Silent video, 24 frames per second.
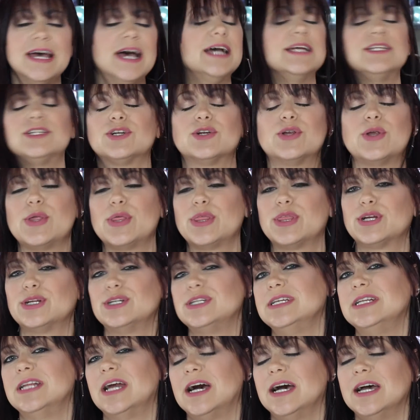I turned
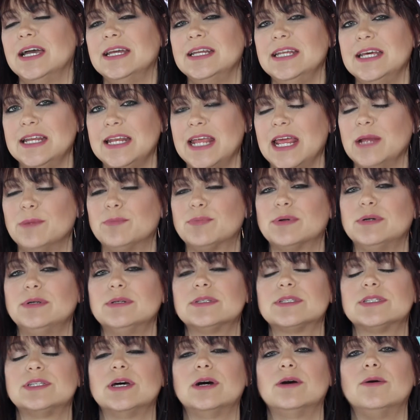39 in April,
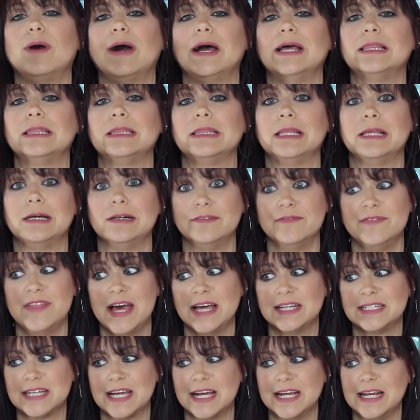so I love
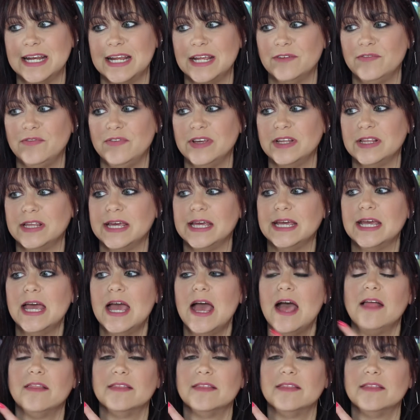that tightening feeling.